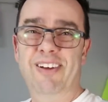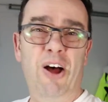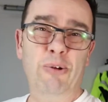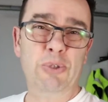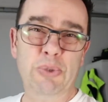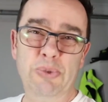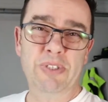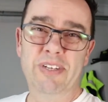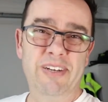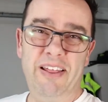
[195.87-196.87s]
Old
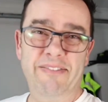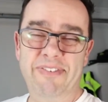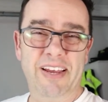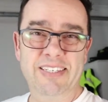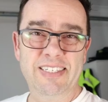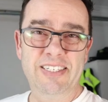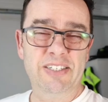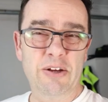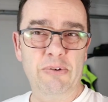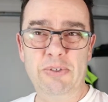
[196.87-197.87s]
tools, nothing fancy,
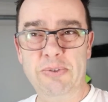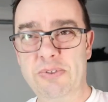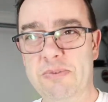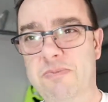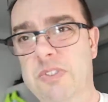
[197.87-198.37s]
just old tools.